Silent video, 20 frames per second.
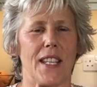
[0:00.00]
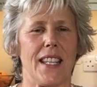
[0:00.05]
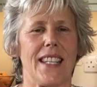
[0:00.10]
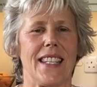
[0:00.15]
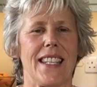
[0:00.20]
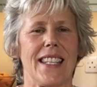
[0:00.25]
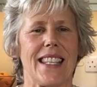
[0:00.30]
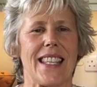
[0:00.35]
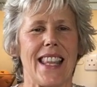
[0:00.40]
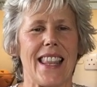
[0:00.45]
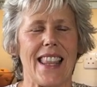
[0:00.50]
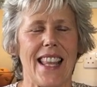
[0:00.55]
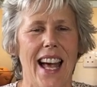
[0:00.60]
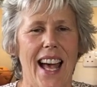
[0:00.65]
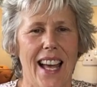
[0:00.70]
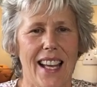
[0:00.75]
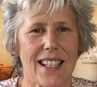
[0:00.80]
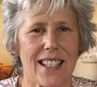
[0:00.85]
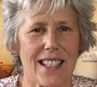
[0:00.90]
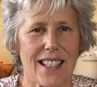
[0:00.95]
It is
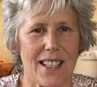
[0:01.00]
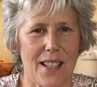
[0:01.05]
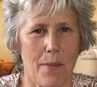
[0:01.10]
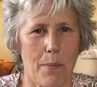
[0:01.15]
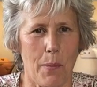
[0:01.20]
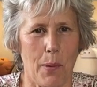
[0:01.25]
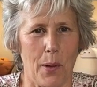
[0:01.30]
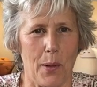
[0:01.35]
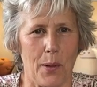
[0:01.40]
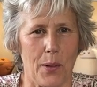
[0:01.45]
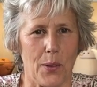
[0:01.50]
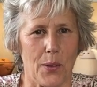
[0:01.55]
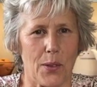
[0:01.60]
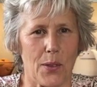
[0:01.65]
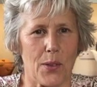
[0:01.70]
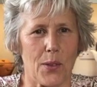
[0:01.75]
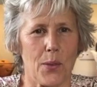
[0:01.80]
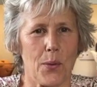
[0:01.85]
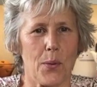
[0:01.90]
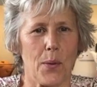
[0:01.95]
that simple.
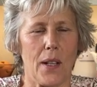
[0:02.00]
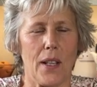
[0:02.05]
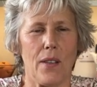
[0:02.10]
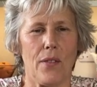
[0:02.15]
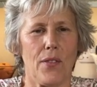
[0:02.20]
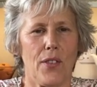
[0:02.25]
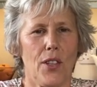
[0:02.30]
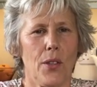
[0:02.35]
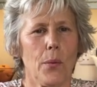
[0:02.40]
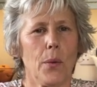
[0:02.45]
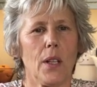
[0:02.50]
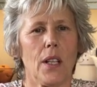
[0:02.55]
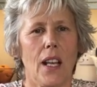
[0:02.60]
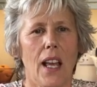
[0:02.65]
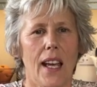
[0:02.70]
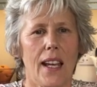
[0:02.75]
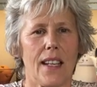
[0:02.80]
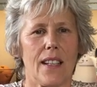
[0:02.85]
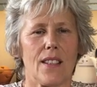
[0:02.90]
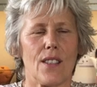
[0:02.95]
So if you would
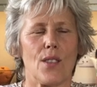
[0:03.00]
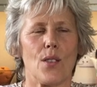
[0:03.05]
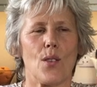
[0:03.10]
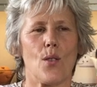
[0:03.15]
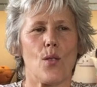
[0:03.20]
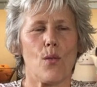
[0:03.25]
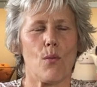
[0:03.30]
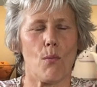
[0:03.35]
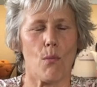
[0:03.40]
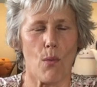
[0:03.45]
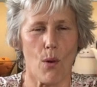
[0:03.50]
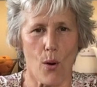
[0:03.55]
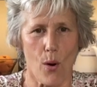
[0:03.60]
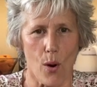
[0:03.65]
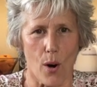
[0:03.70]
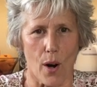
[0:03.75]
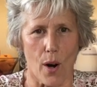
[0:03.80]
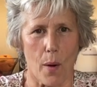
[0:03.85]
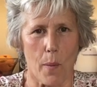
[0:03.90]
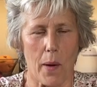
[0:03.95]
like to know
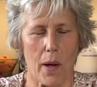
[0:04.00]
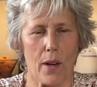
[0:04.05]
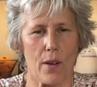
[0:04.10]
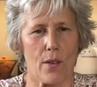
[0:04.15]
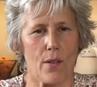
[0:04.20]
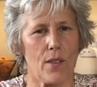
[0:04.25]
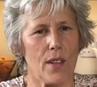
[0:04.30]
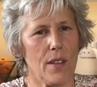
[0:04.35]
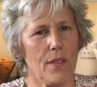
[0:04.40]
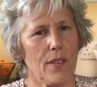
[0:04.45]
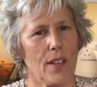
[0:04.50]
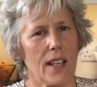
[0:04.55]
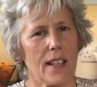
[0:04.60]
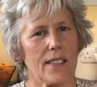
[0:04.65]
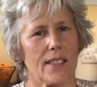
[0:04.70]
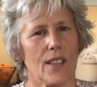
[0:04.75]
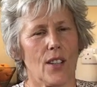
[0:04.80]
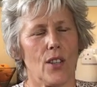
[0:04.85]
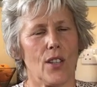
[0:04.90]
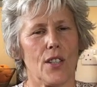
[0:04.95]
more about
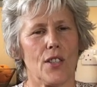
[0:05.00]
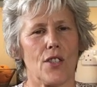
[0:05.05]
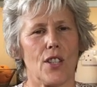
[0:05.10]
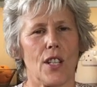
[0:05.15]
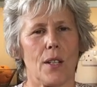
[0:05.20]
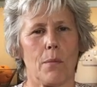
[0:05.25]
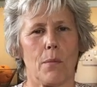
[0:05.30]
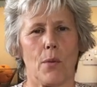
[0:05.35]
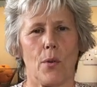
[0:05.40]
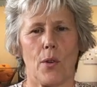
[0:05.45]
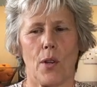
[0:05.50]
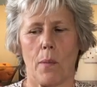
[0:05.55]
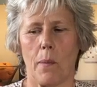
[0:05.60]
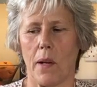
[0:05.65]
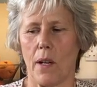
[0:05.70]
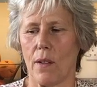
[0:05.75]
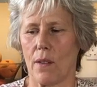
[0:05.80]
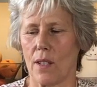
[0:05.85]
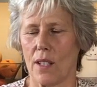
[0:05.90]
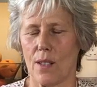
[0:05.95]
reflexology and more
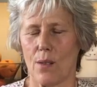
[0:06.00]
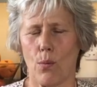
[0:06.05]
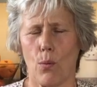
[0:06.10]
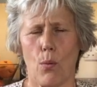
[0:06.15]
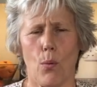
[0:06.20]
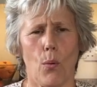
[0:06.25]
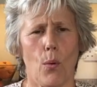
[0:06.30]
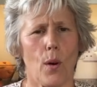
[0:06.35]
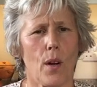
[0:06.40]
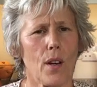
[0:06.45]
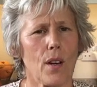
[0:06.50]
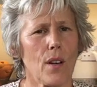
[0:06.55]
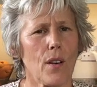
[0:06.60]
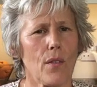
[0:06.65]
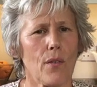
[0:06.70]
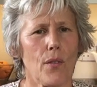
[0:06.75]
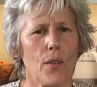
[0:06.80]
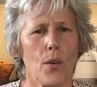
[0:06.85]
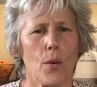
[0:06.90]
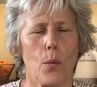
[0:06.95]
about these
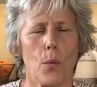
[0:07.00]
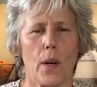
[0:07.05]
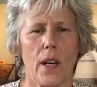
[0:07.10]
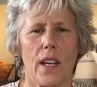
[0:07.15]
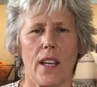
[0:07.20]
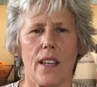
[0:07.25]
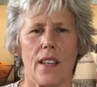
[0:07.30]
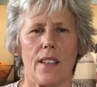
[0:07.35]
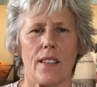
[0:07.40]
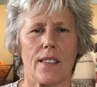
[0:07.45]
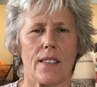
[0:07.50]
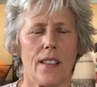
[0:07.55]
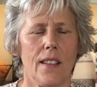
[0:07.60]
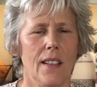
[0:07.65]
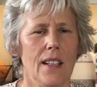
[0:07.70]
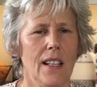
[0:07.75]
wonderful ways,